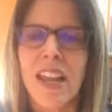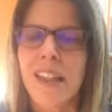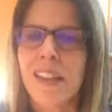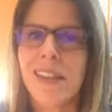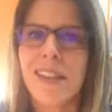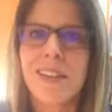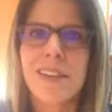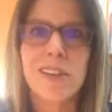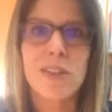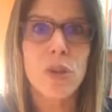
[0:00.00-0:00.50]

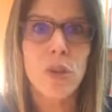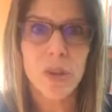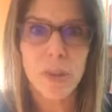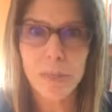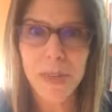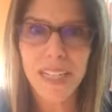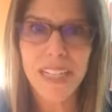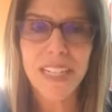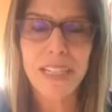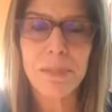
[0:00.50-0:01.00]
that you're
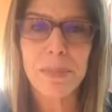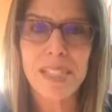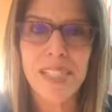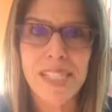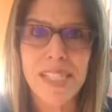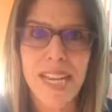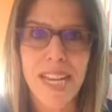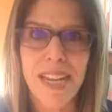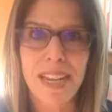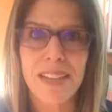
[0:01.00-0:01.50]
making
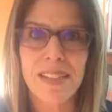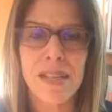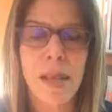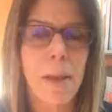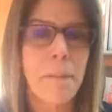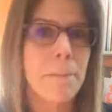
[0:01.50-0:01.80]
mistakes,